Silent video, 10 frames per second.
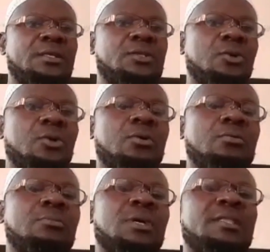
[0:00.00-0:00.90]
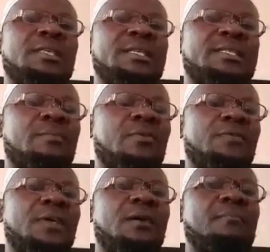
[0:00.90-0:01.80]
So uh, these are some
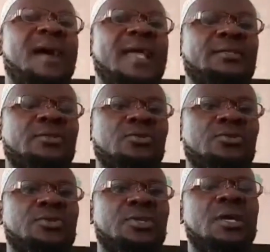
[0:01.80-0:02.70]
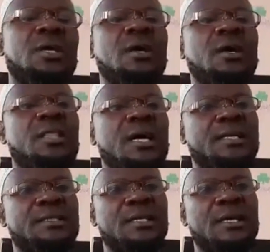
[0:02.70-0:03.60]
of the milestones
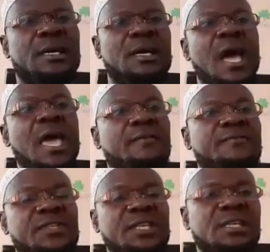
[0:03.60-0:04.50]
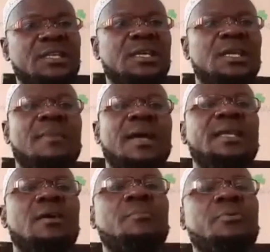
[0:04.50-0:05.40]
that uh, I have seen in my dawa